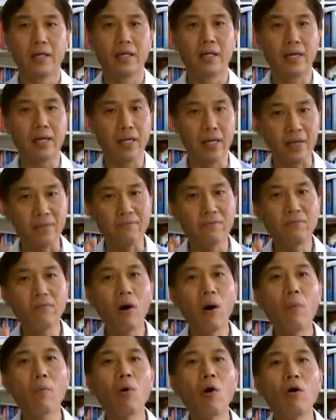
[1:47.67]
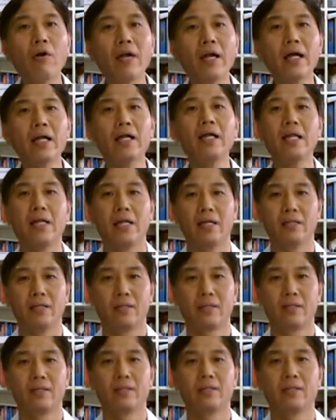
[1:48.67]
the informal learning
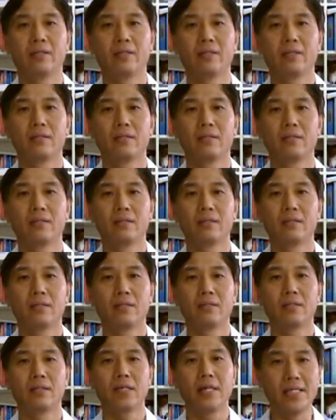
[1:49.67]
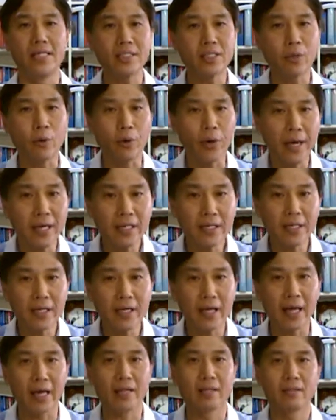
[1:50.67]
is greater
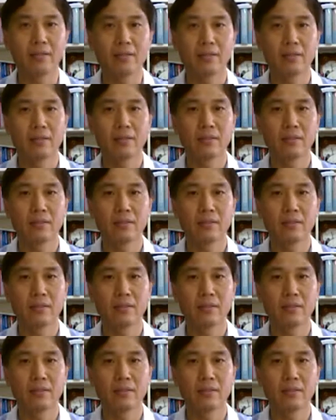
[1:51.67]
than